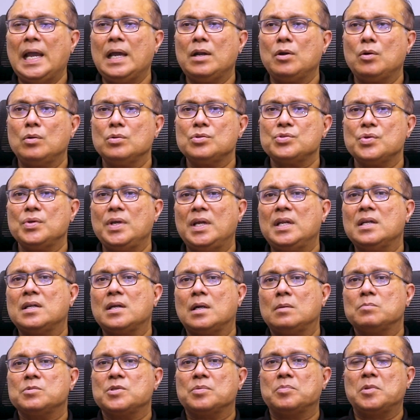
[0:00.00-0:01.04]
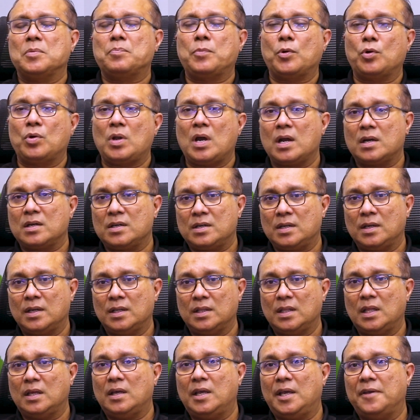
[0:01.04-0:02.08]
and also in terms of the product,
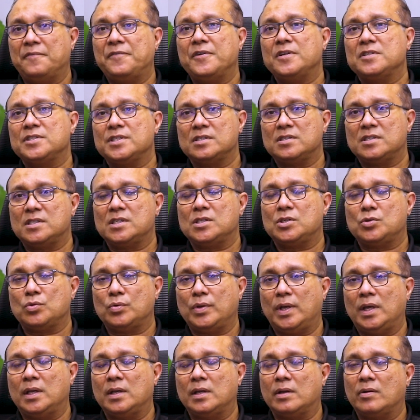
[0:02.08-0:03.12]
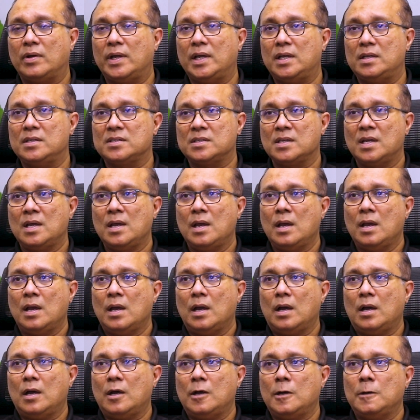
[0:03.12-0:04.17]
the efficiency to increase,
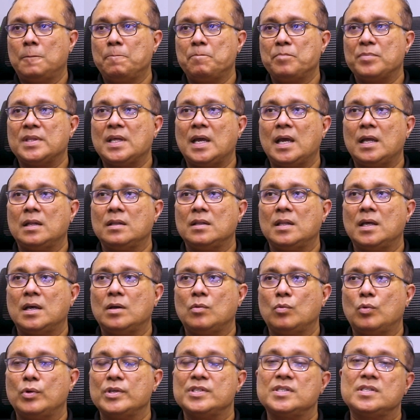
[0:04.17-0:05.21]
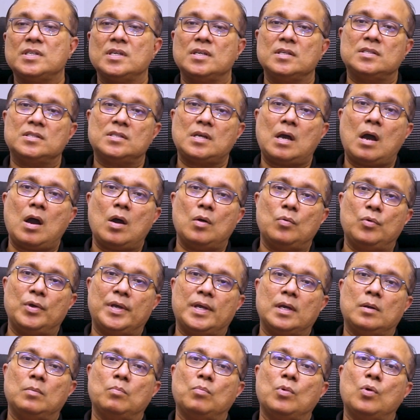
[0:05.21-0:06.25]
then the wastage, how we
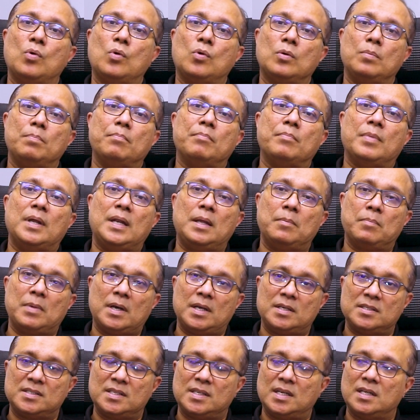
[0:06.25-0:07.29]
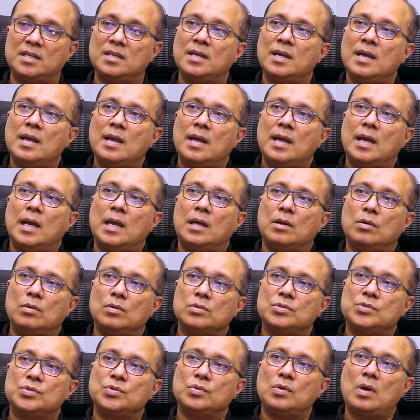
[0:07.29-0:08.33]
can more minimize it, and
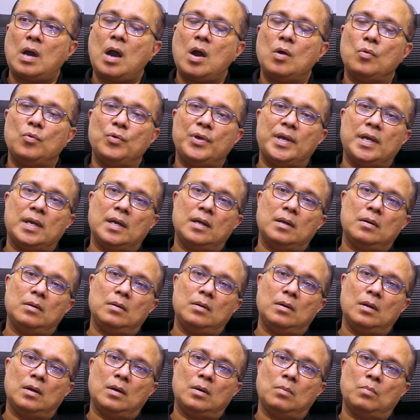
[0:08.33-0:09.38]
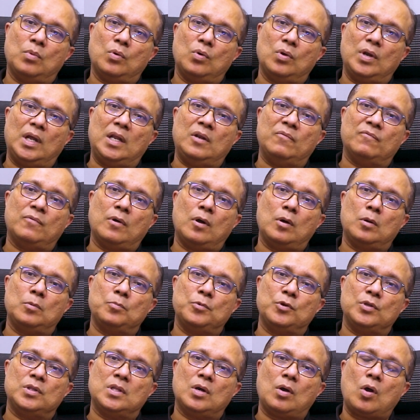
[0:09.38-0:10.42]
also how we can more involve
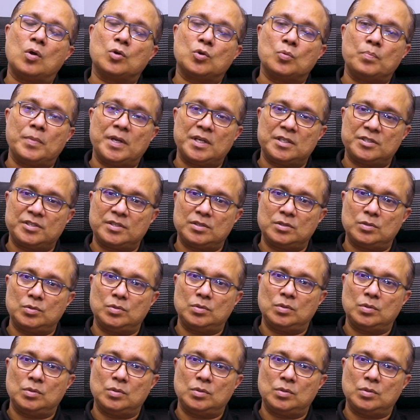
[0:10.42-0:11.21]
with the automation.